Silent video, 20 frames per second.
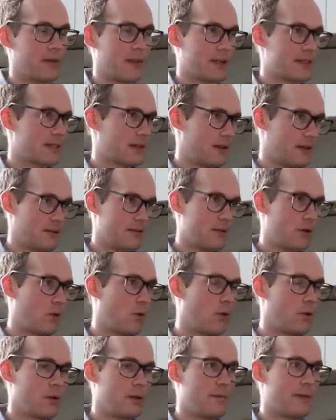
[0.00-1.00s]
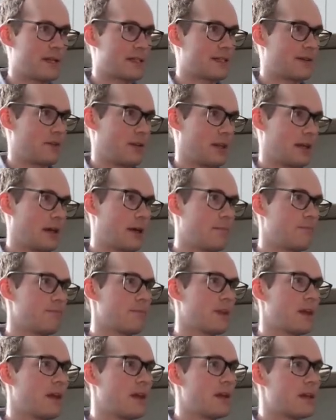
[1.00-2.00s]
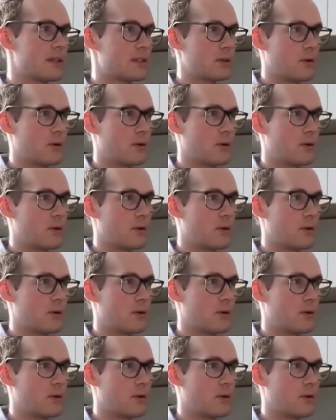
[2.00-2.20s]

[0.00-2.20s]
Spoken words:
and that's going to totally mess everything up. Mm-hmm.